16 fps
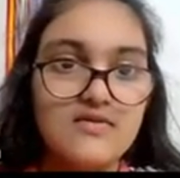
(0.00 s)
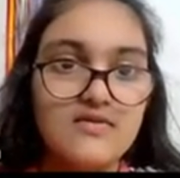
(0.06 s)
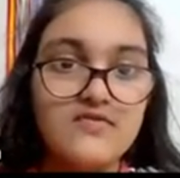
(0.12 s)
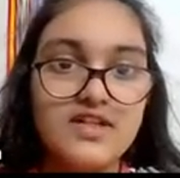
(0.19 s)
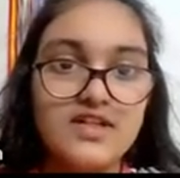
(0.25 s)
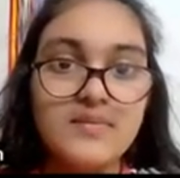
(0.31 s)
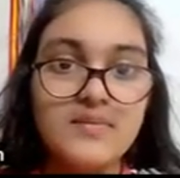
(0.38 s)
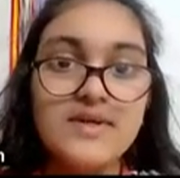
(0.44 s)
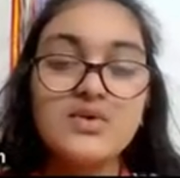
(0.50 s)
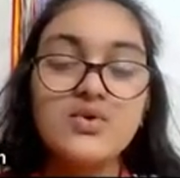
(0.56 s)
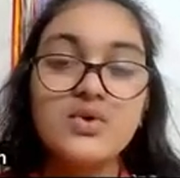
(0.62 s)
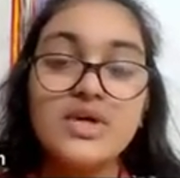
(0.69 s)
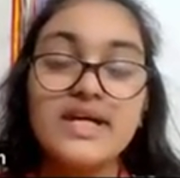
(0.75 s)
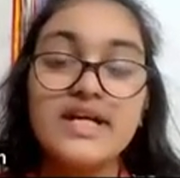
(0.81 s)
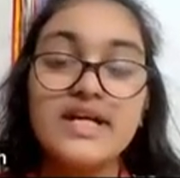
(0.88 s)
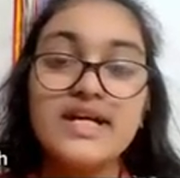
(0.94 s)
we'll be
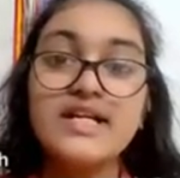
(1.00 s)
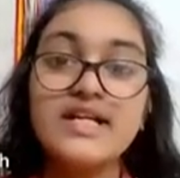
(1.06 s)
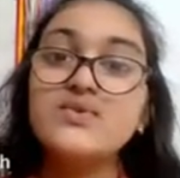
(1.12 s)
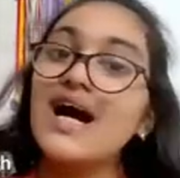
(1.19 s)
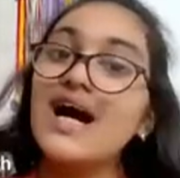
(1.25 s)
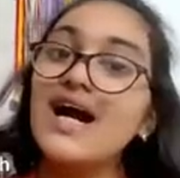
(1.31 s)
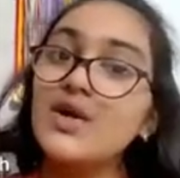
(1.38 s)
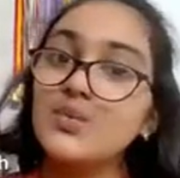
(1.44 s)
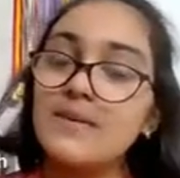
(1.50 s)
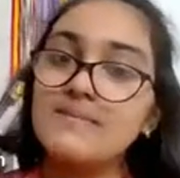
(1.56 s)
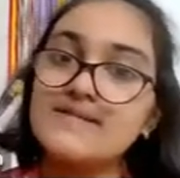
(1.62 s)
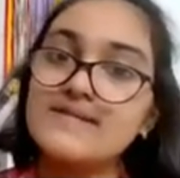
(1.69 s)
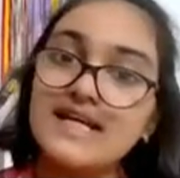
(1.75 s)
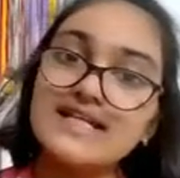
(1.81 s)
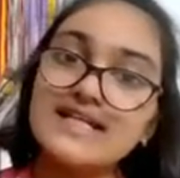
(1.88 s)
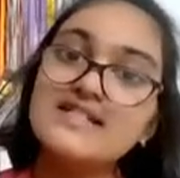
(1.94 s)
going to that
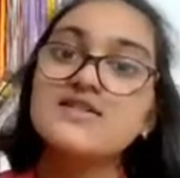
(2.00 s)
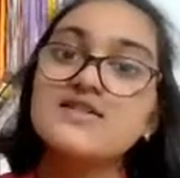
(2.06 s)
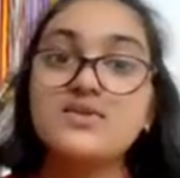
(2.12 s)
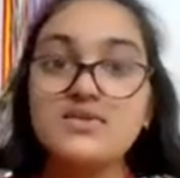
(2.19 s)
website's